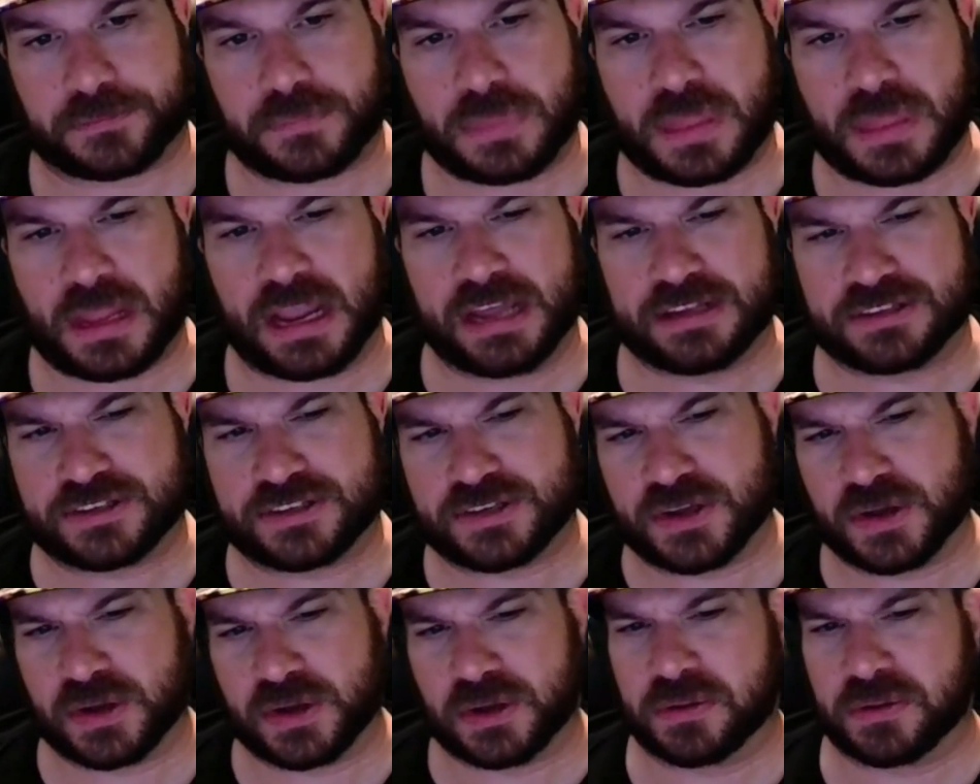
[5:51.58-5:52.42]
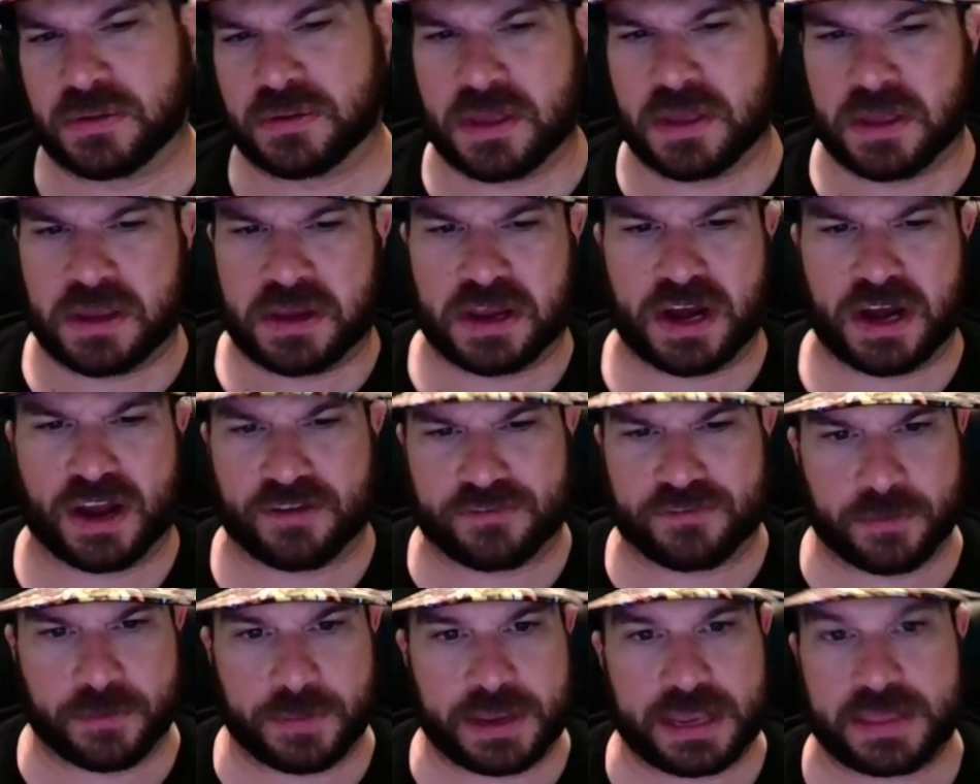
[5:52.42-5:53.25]
And so,
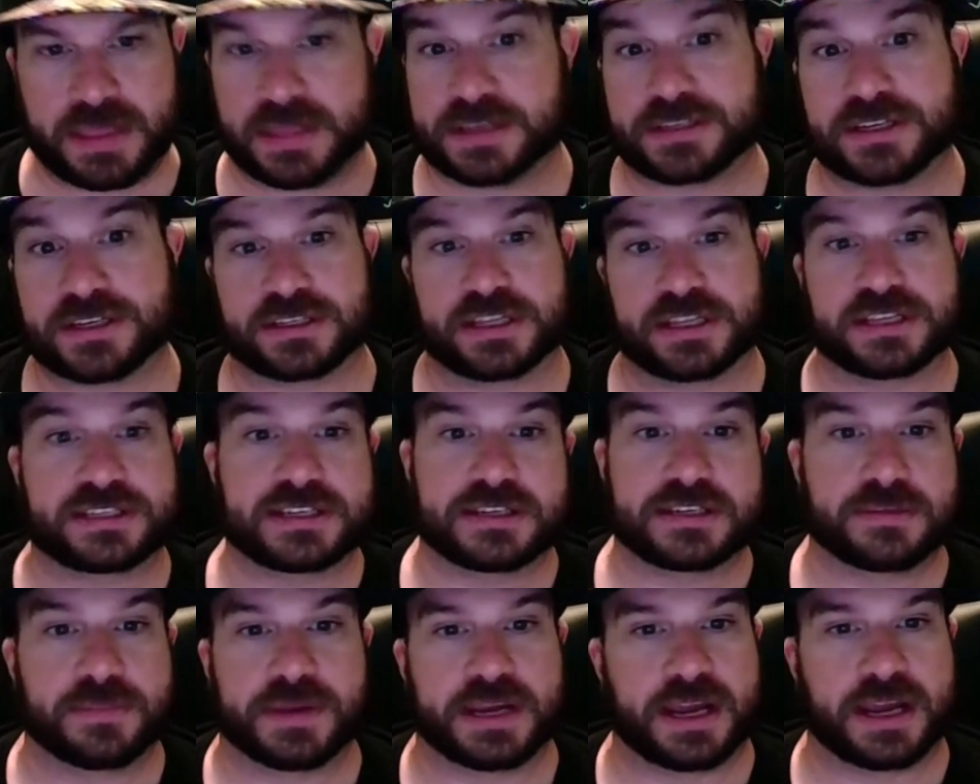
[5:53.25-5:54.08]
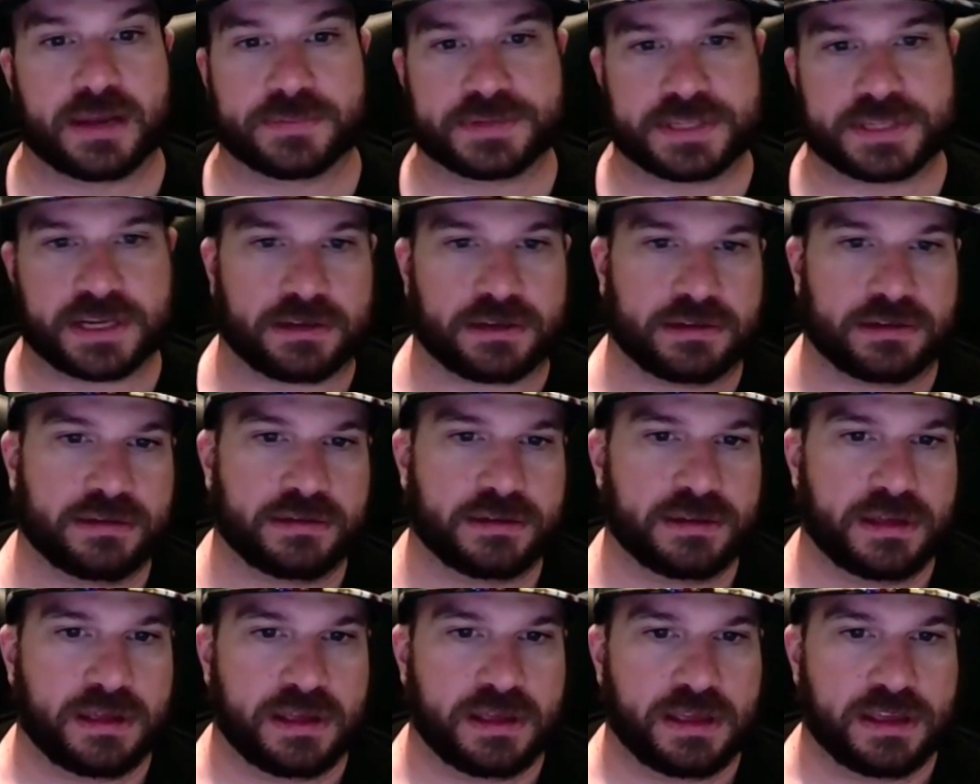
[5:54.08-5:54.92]
for me, this is the big upsell.
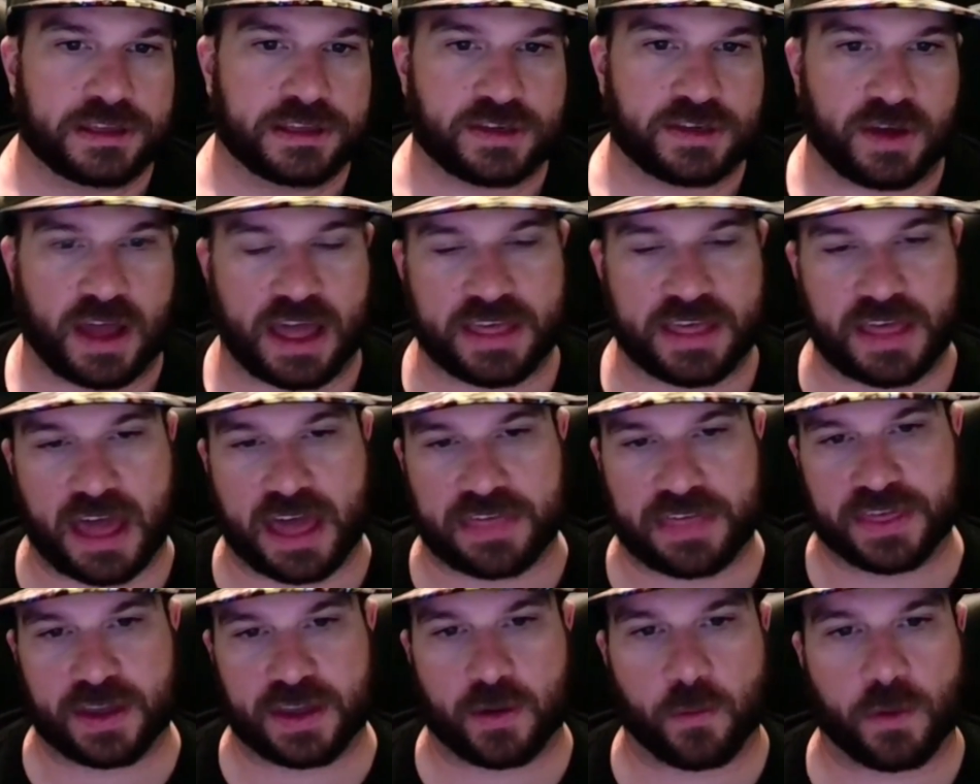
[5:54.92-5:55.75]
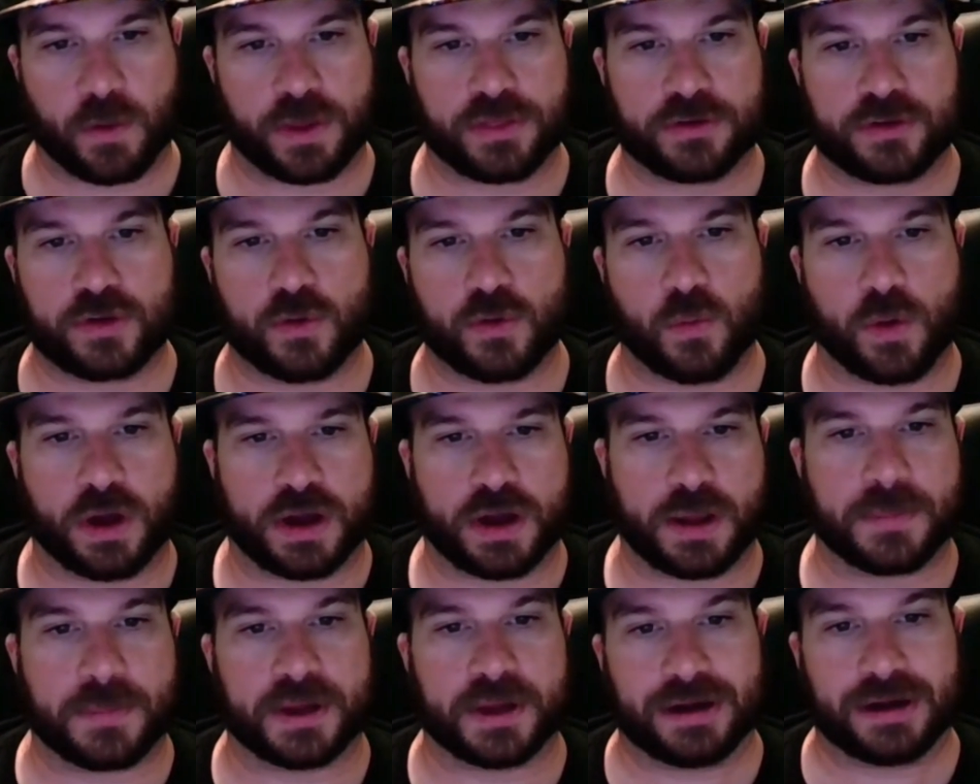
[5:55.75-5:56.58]
So I think whether you want
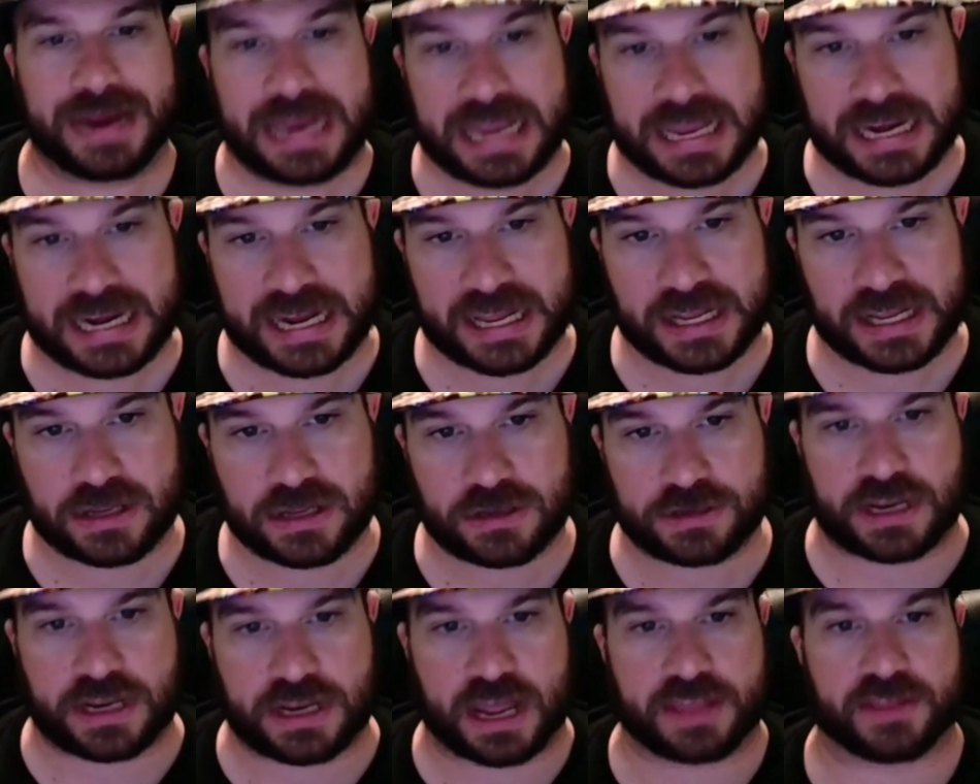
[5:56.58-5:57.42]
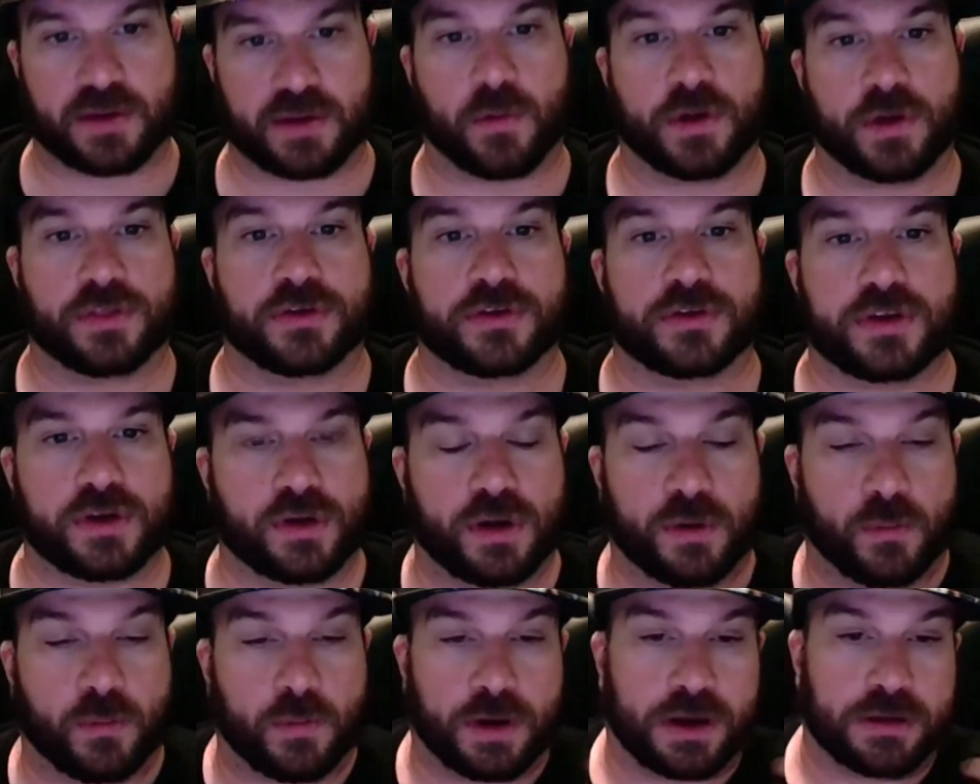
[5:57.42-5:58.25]
a better handheld, I think whether you
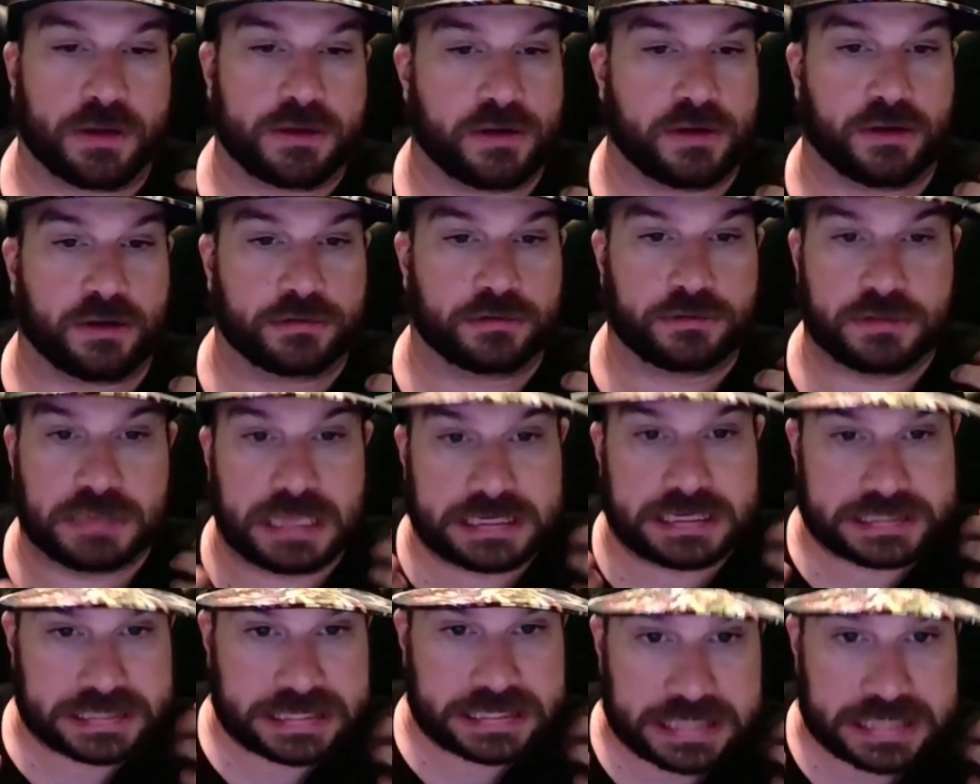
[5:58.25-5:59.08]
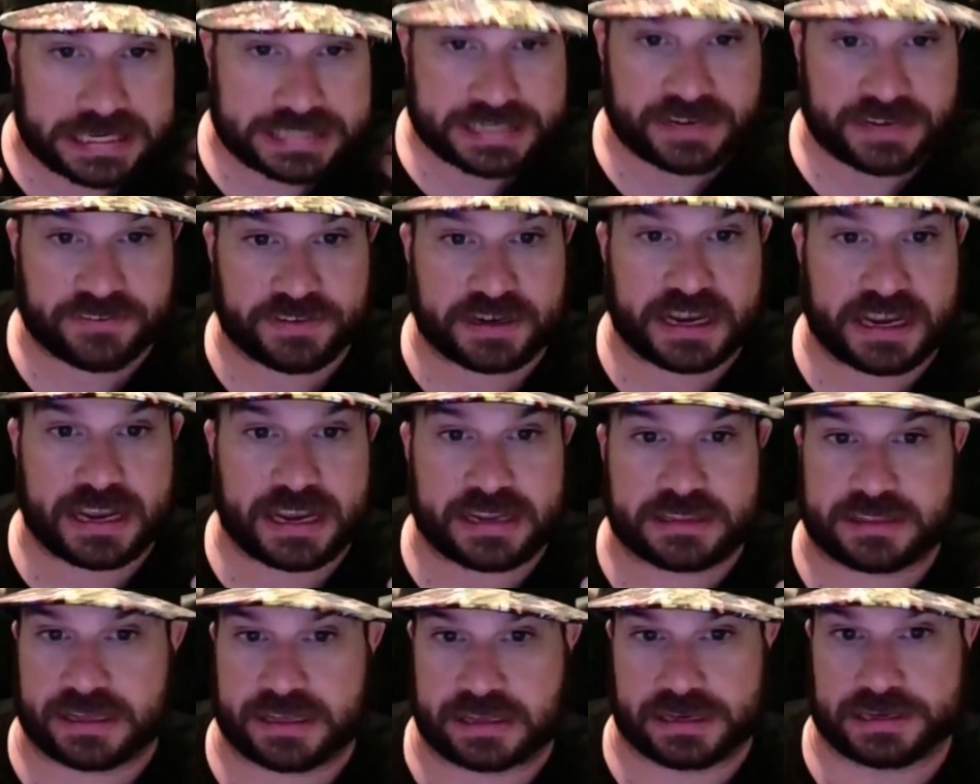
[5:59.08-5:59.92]
want, you'd like to collect
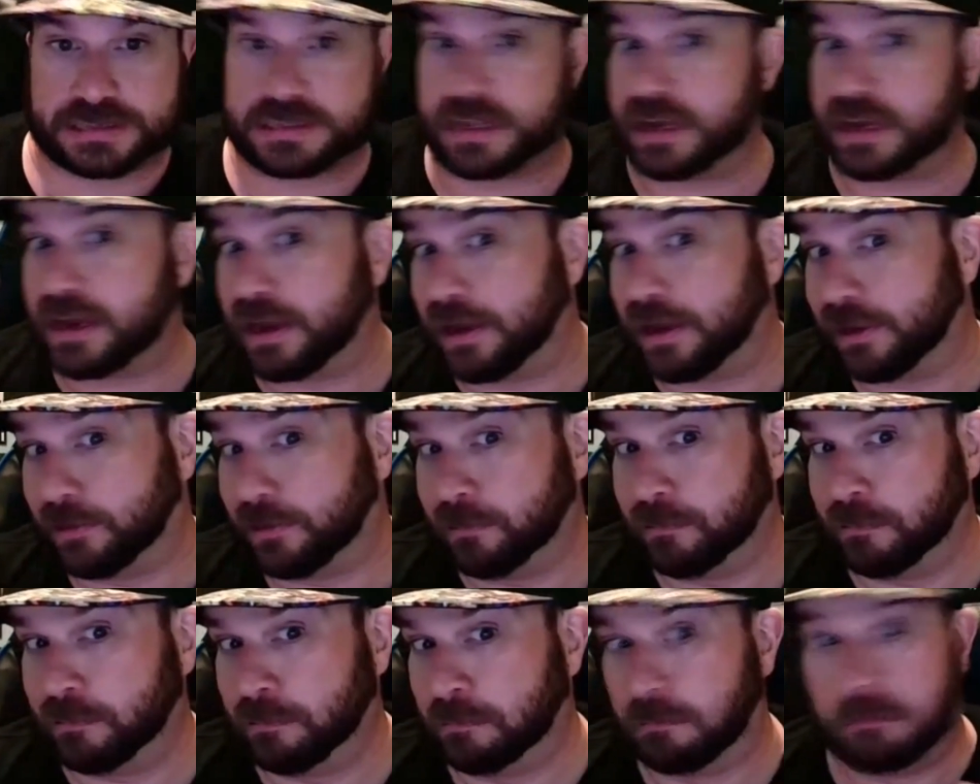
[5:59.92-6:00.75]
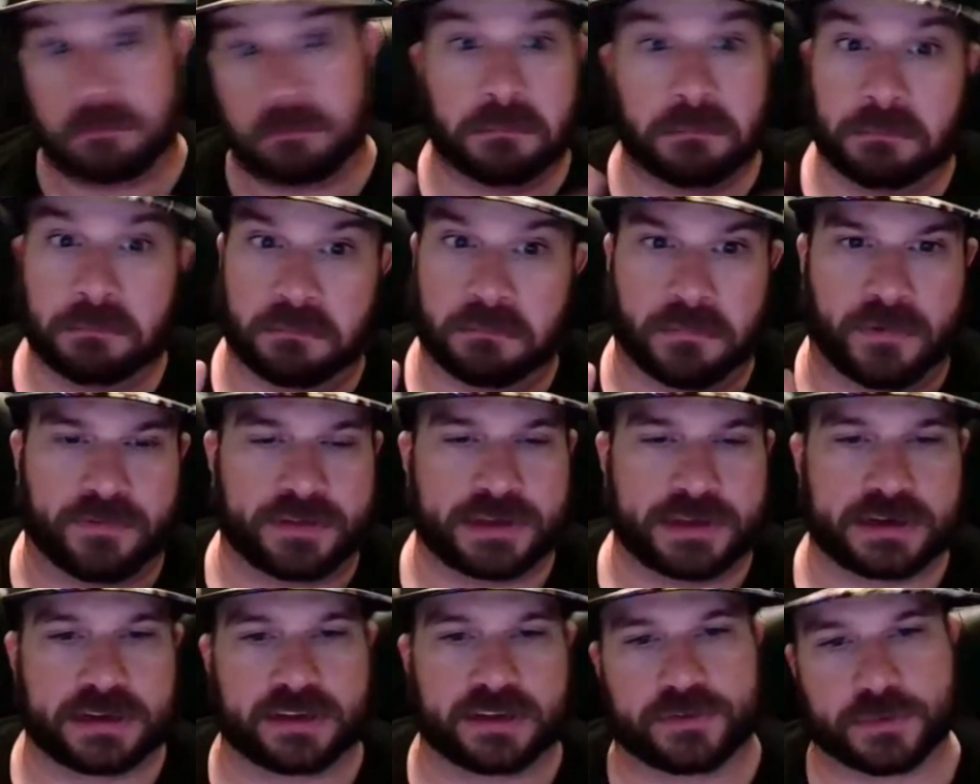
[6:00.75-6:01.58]
Evercade things like I do, I'll go
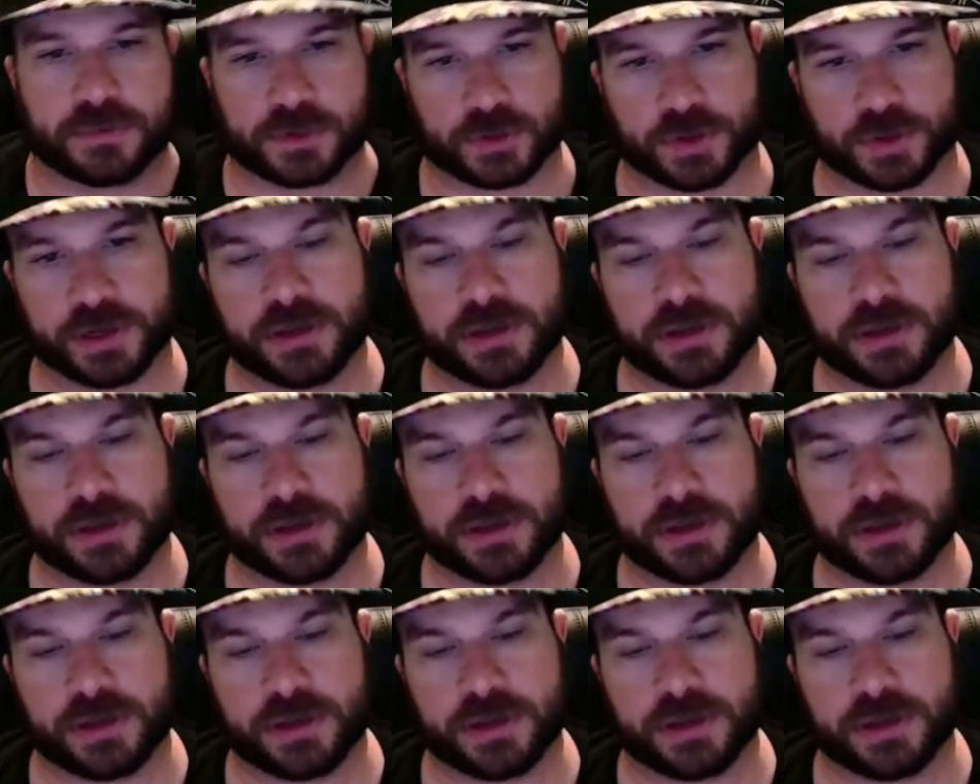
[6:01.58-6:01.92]
ahead and give them a try,